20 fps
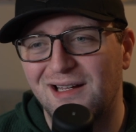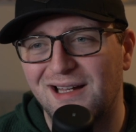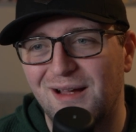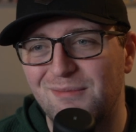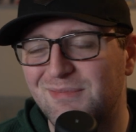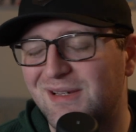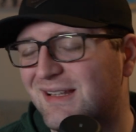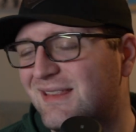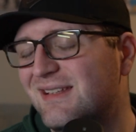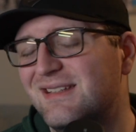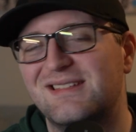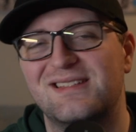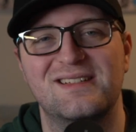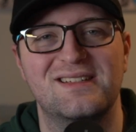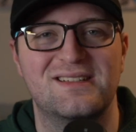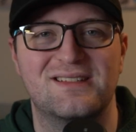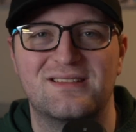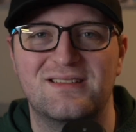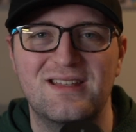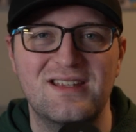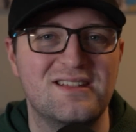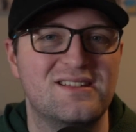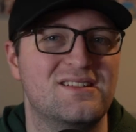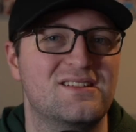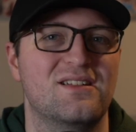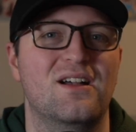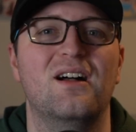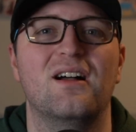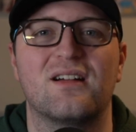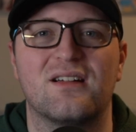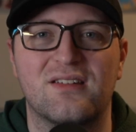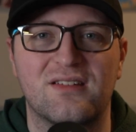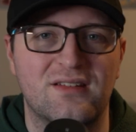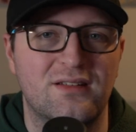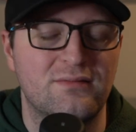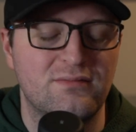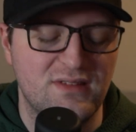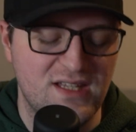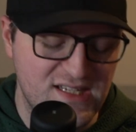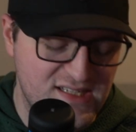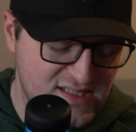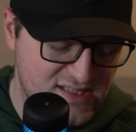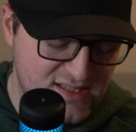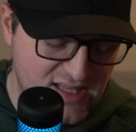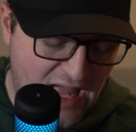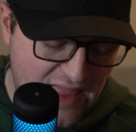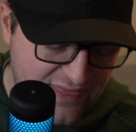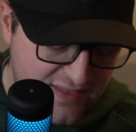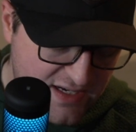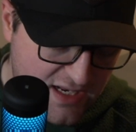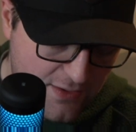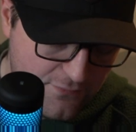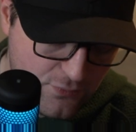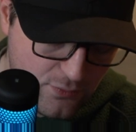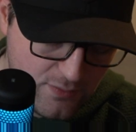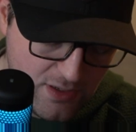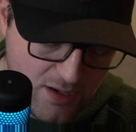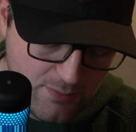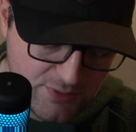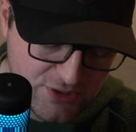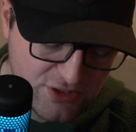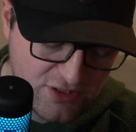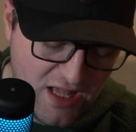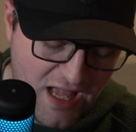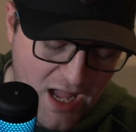I'm like, this sucks. This is not the day for Real Madrid.